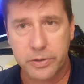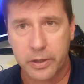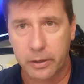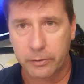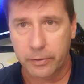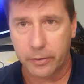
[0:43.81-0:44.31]

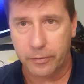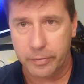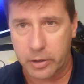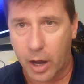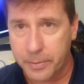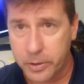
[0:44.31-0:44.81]
that have
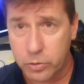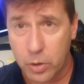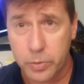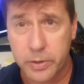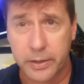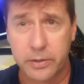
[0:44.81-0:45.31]
adopted
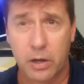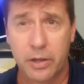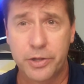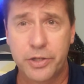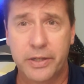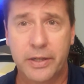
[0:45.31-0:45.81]
drone
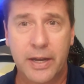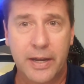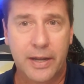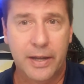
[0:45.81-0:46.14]
technology